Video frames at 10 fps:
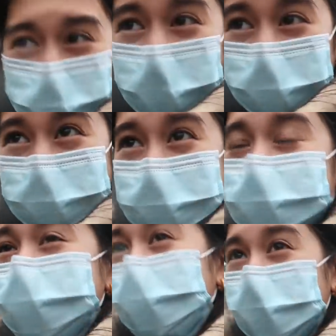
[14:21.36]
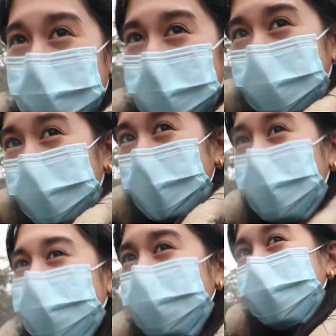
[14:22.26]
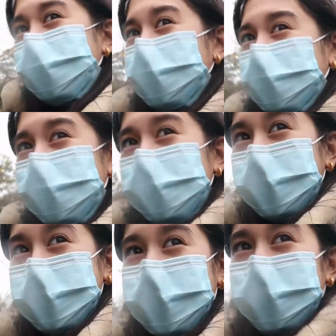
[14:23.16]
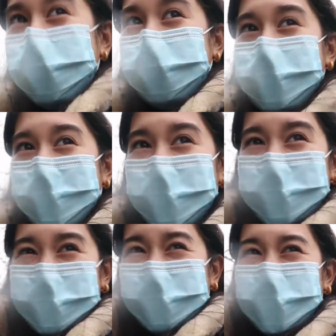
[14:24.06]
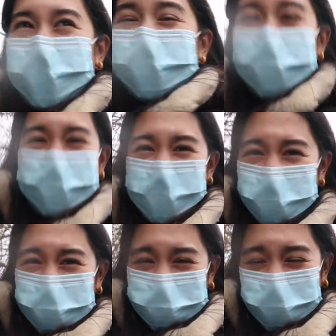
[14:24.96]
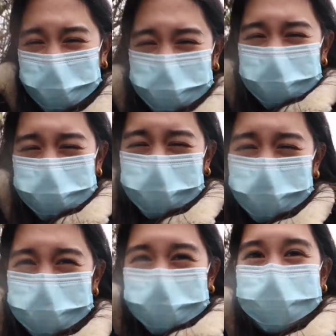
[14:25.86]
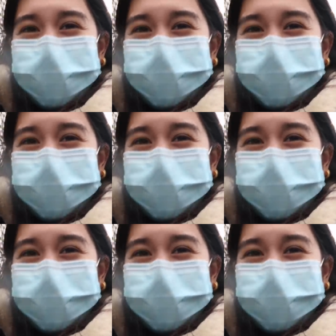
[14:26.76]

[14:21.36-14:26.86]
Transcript: buns. So I'm gonna pick one up for me and my dad to kind of fight the winter blues.